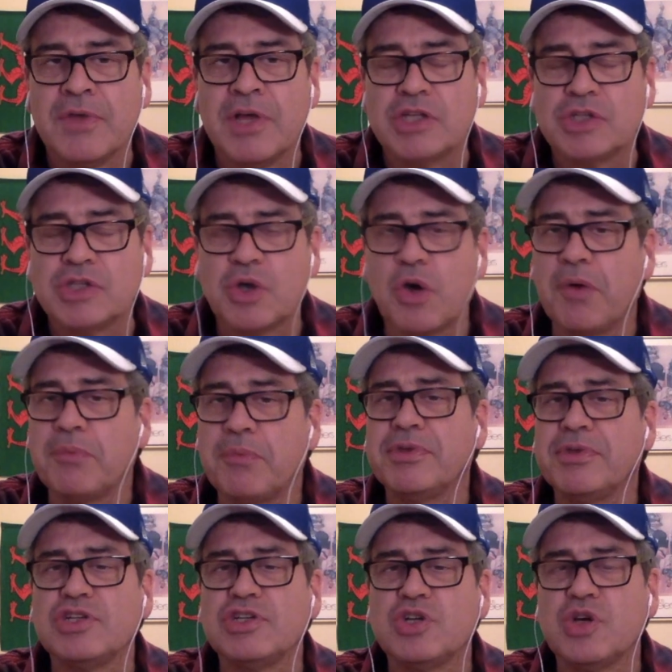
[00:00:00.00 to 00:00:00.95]
So I hope
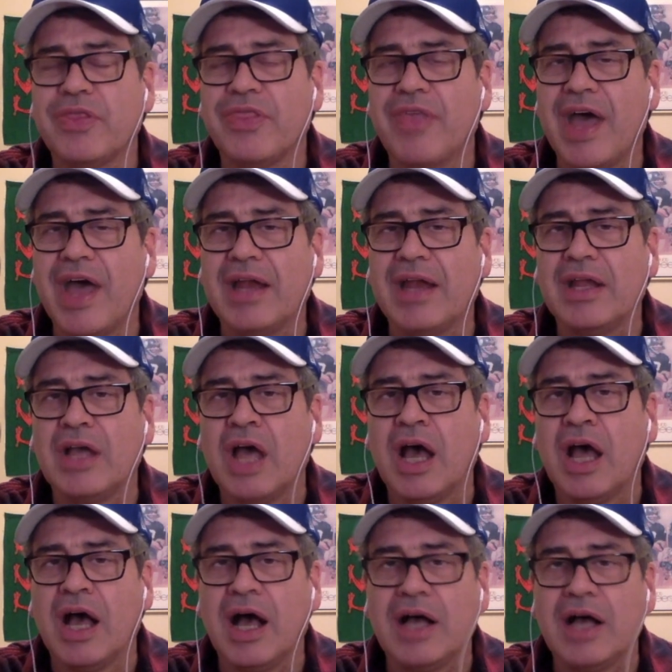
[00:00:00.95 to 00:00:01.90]
you enjoyed that.
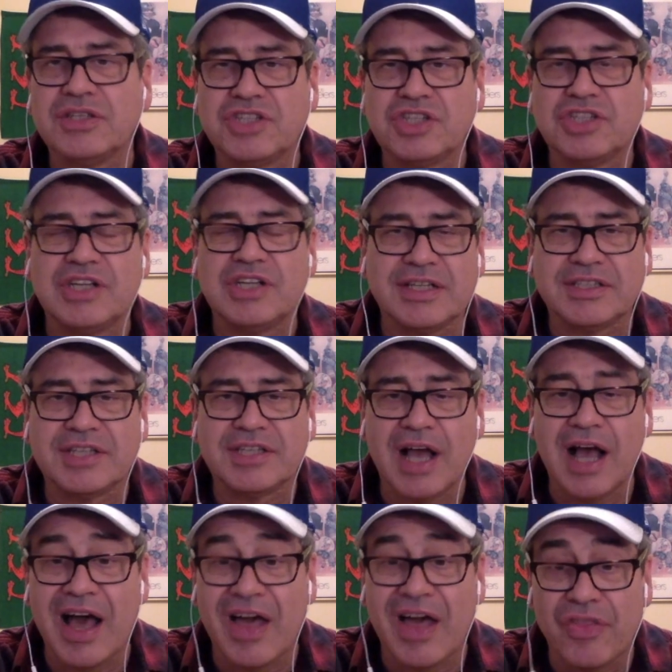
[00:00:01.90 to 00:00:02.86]
Uh, suggest
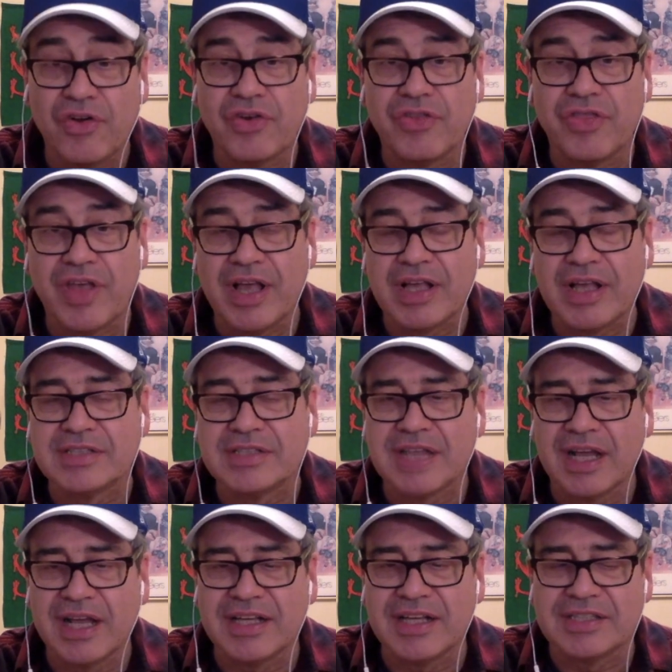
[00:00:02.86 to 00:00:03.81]
other
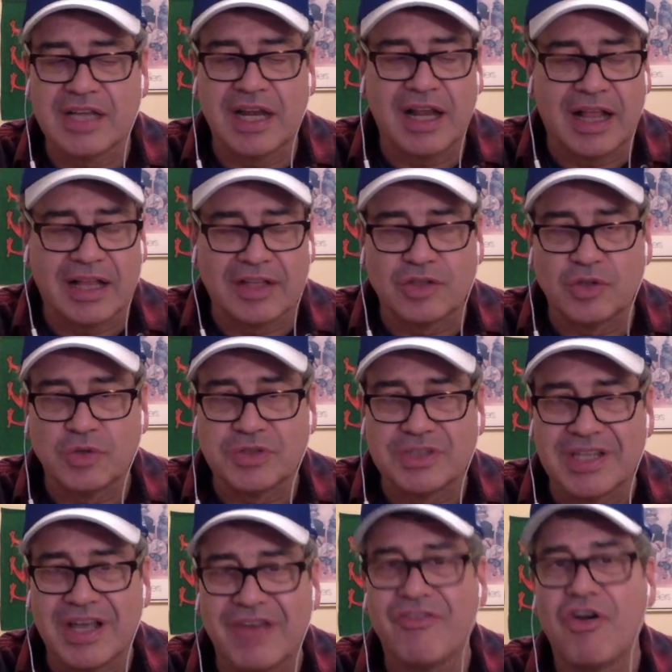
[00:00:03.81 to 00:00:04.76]
things. Like I said, I like doing
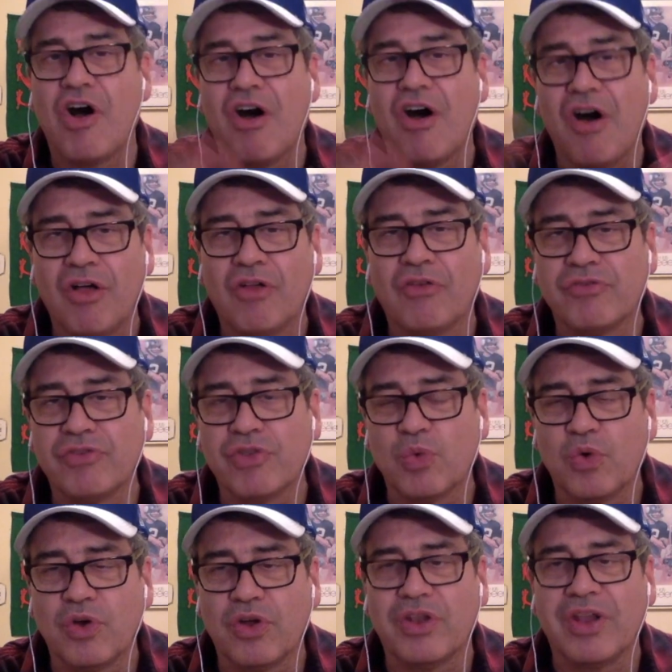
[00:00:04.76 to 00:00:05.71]
stuff all over
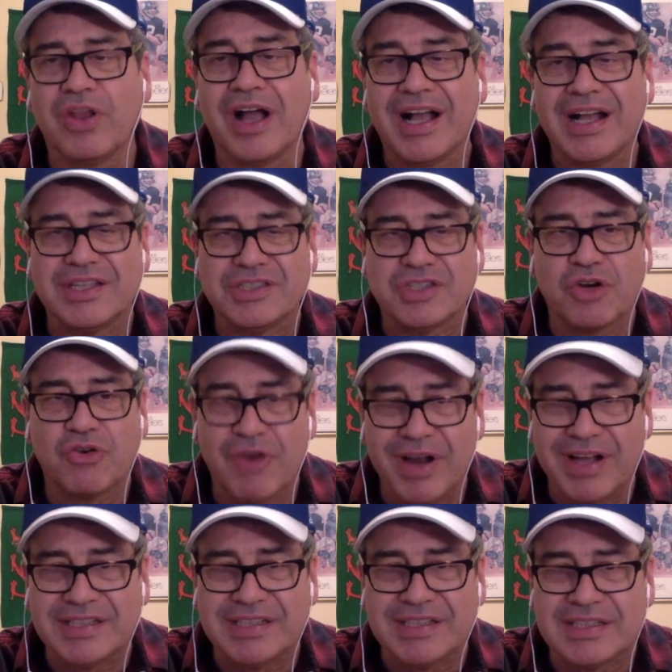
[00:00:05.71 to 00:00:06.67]
the world, all kinds of
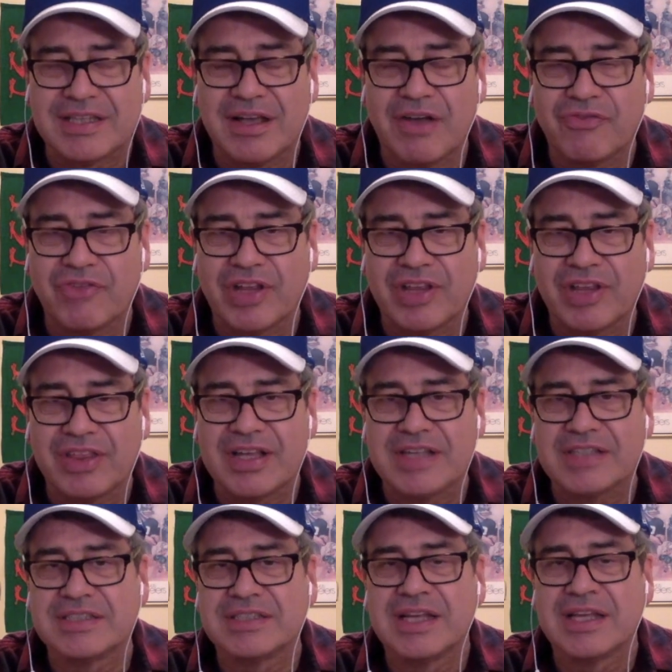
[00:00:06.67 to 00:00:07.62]
crazy stuff like
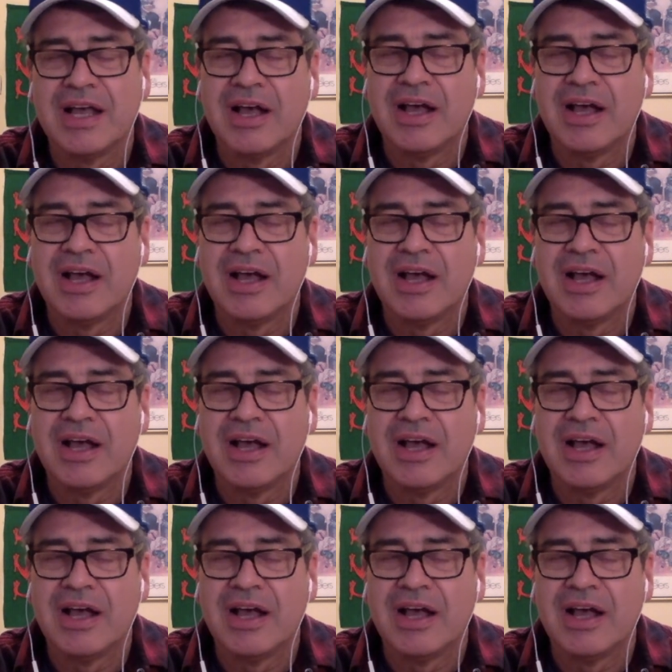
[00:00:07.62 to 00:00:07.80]
this.